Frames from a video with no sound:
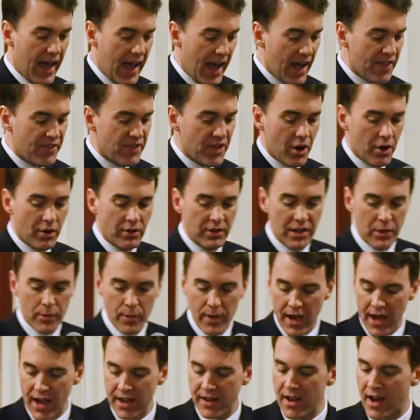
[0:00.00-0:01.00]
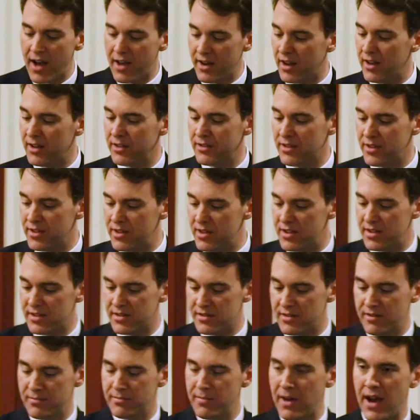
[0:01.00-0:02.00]
And the only way I got onto
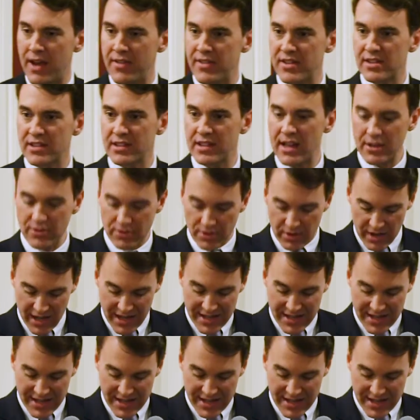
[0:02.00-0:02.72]
this, behind this lectern,